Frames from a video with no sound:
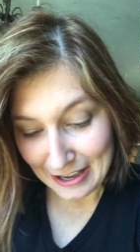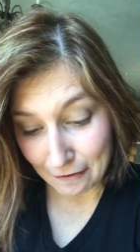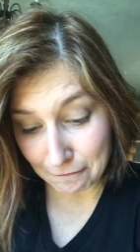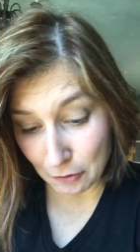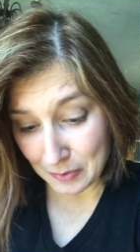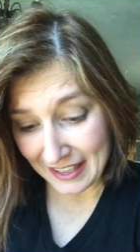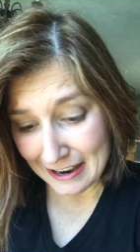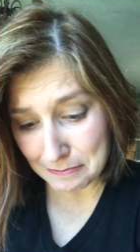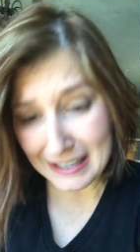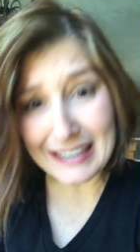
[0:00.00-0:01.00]
for
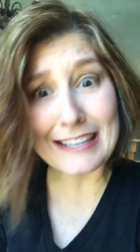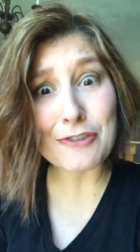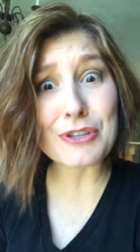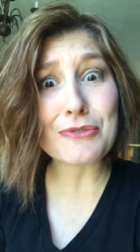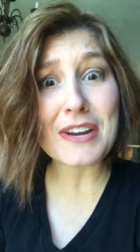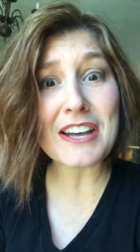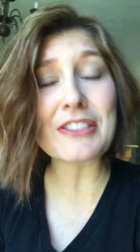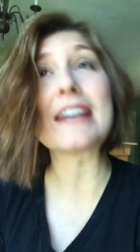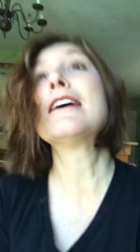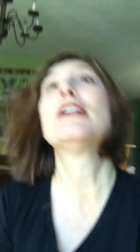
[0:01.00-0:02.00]
without me, you can do
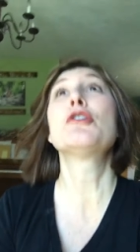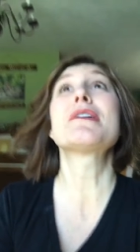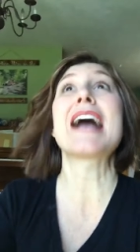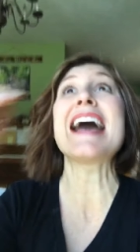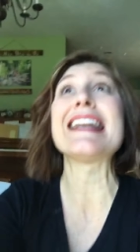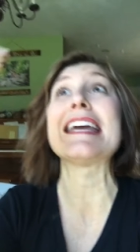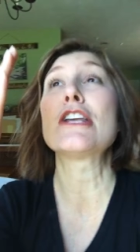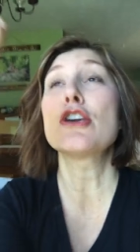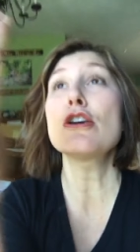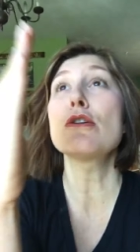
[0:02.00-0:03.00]
nothing. Lord, I need
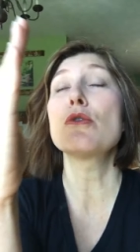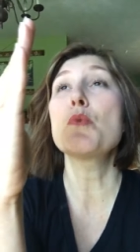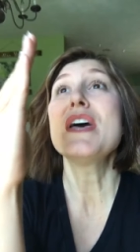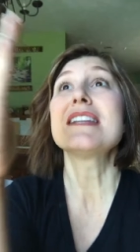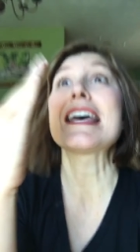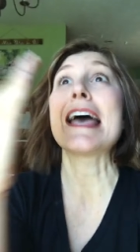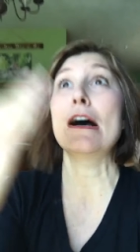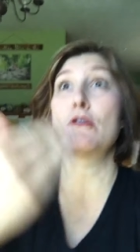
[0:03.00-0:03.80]
you to help